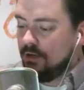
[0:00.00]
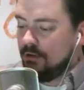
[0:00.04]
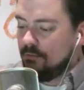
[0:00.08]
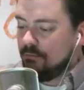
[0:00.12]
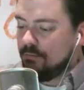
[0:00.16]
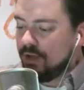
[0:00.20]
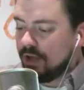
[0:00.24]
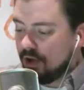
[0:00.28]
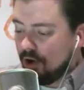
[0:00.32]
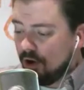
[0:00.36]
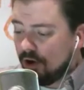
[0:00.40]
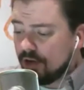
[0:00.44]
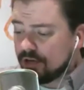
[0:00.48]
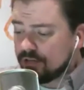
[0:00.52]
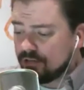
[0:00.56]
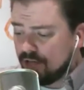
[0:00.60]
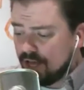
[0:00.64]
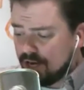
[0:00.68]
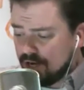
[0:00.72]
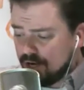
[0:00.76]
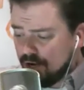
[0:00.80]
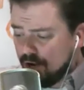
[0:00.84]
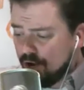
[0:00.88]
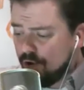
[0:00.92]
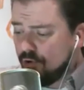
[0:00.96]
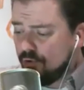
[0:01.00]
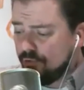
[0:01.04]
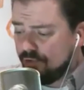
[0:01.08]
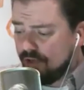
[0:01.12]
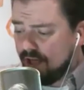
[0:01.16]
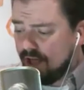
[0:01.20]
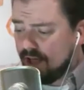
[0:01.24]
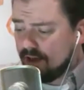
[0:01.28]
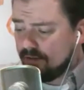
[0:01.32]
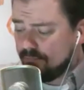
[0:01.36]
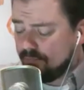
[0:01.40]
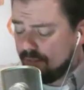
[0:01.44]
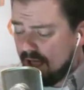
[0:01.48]
Because they knew
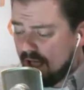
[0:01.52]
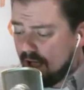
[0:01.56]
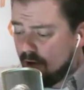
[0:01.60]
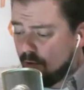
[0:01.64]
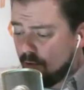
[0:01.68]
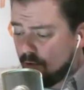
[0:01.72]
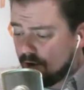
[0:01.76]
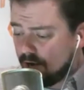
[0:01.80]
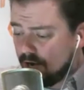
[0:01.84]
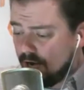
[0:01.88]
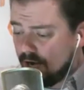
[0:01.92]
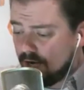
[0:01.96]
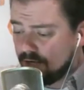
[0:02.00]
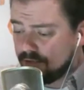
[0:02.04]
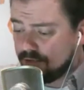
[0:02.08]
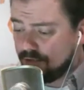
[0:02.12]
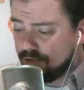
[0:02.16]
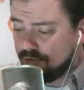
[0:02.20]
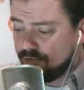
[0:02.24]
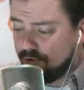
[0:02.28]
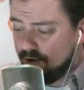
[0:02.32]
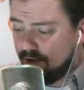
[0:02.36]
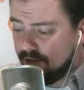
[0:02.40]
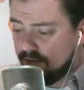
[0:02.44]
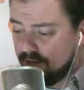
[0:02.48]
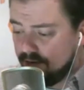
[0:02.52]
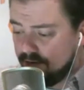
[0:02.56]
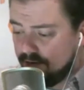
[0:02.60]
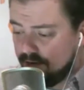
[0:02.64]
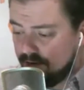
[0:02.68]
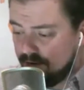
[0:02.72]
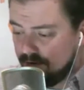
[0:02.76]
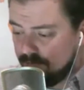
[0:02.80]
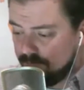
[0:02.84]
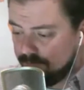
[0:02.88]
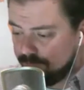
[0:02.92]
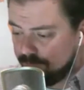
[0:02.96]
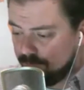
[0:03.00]
that power concentrated
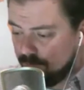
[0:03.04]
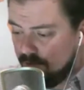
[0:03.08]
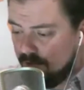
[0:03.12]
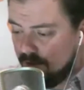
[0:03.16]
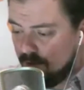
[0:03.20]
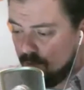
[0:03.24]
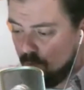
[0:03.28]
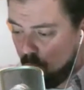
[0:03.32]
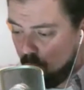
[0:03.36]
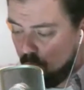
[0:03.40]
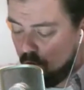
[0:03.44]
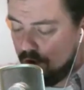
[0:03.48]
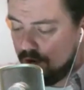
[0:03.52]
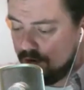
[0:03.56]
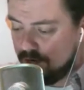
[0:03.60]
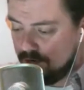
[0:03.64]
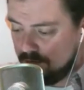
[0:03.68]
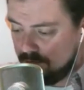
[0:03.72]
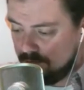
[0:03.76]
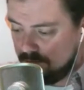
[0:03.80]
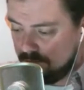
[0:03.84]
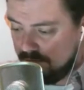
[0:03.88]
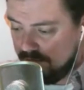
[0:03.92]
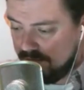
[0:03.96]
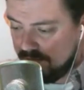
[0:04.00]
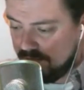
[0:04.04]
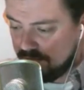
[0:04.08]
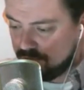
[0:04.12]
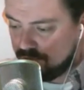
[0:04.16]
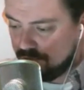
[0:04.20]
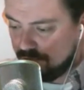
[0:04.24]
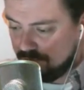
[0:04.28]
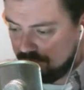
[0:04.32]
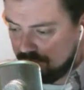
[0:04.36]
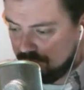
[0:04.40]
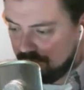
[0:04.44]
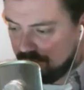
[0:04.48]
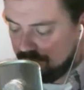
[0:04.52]
in one
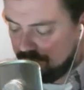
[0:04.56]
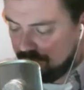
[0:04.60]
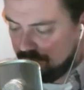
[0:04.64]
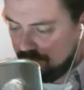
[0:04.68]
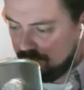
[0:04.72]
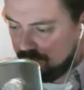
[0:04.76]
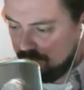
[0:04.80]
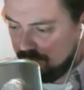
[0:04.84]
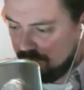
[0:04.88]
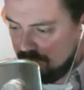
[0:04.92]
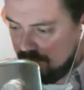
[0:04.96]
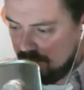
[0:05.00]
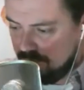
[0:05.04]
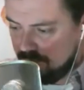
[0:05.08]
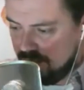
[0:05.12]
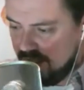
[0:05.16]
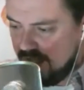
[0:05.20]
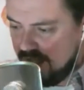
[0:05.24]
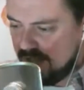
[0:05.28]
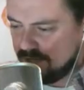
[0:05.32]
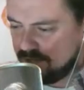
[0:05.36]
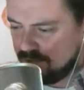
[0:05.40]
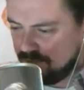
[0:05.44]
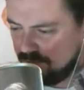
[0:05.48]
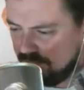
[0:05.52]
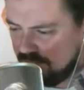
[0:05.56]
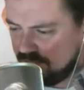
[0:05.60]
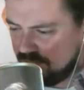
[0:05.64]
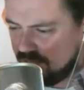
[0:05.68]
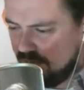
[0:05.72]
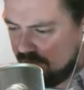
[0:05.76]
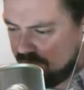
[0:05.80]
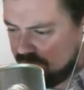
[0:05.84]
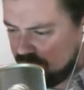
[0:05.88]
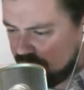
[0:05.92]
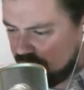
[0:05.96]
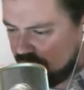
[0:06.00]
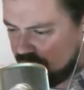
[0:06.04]
institution would be bad, so let's
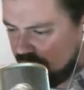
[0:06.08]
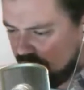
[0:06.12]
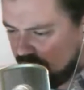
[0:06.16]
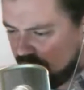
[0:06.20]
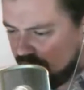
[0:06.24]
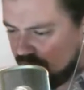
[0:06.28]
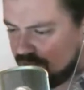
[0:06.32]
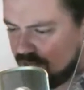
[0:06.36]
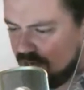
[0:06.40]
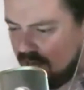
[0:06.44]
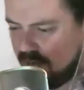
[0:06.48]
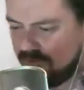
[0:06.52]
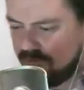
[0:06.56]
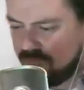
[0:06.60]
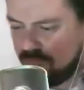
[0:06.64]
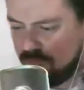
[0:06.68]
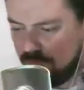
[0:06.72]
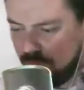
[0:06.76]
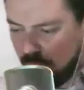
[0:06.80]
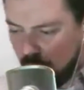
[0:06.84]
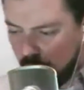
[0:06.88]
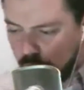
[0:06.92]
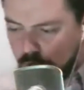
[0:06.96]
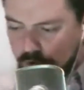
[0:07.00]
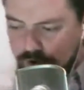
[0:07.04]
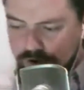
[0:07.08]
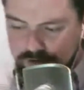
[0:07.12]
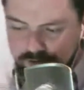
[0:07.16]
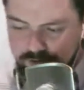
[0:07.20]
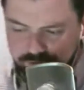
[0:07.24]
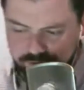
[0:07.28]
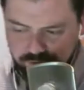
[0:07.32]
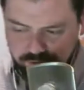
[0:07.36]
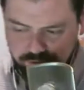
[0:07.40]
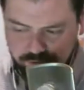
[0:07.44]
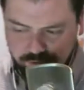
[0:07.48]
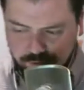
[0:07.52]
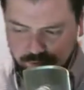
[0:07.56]
have, you know, let's have more
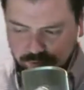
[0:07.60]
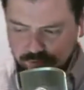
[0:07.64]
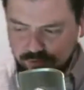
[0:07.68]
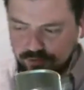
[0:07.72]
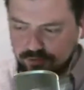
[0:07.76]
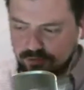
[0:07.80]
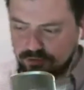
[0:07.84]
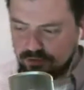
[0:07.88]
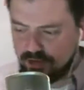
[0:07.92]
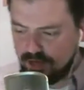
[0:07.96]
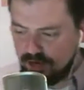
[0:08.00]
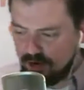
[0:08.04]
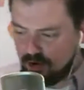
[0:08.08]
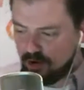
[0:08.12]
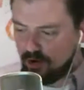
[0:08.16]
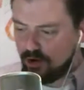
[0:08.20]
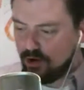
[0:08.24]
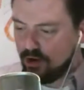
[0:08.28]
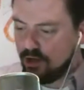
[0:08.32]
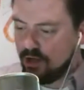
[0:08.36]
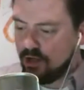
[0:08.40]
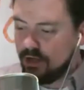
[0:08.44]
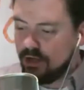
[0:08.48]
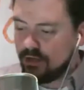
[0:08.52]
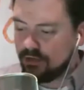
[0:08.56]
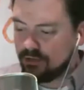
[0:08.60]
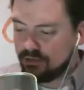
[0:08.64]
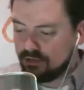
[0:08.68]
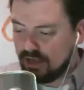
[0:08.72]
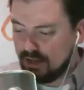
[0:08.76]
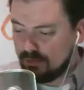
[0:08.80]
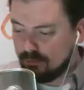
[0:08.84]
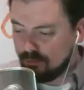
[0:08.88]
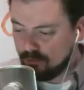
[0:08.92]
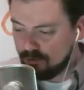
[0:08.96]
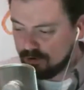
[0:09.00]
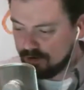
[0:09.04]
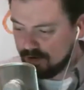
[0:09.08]
institutions that are
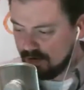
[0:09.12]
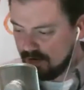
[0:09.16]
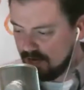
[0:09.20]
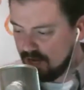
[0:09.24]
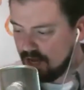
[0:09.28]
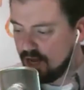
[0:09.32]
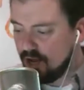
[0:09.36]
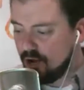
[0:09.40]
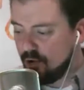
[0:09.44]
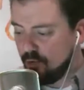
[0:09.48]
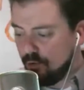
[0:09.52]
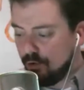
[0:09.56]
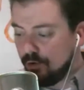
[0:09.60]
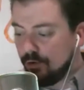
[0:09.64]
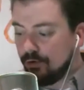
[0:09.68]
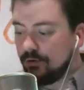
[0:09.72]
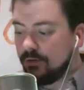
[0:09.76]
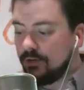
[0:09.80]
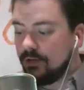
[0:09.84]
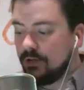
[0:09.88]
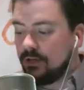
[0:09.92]
separate and equal.